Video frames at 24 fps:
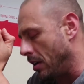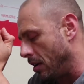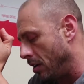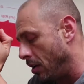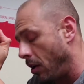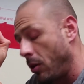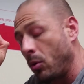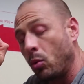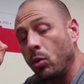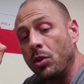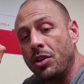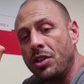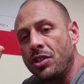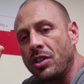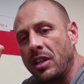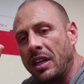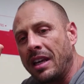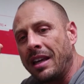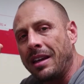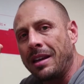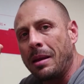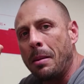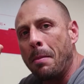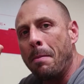In other words,
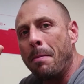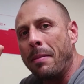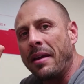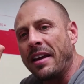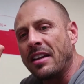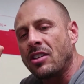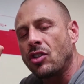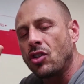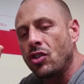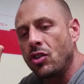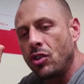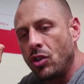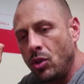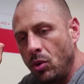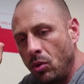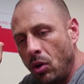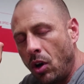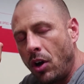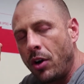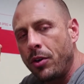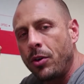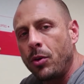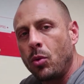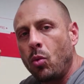it emits
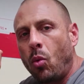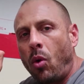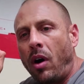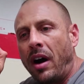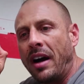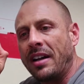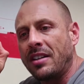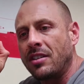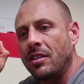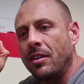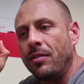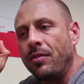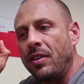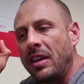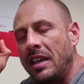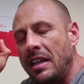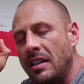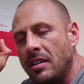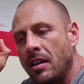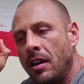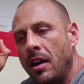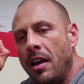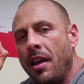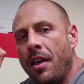200 watts of
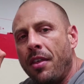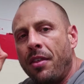heat.